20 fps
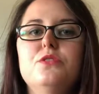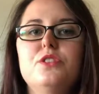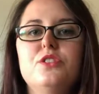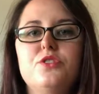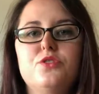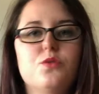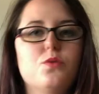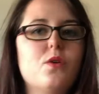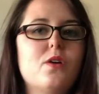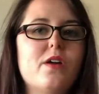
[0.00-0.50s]

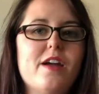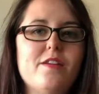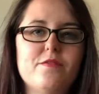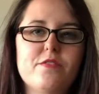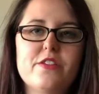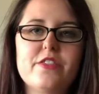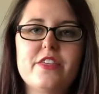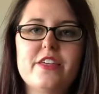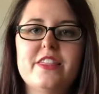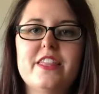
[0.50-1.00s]
store
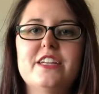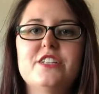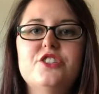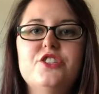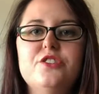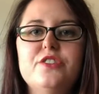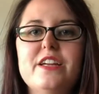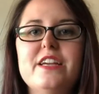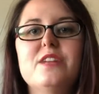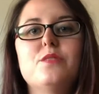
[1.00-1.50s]
everything that
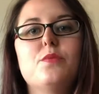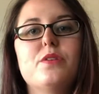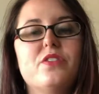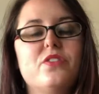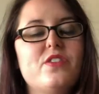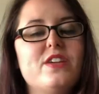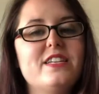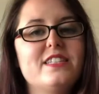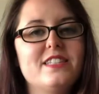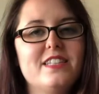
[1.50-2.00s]
you need
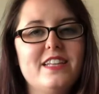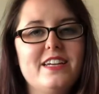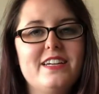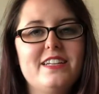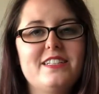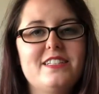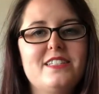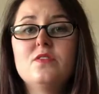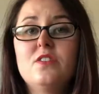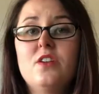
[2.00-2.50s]
with these
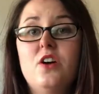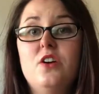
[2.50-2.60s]
lids.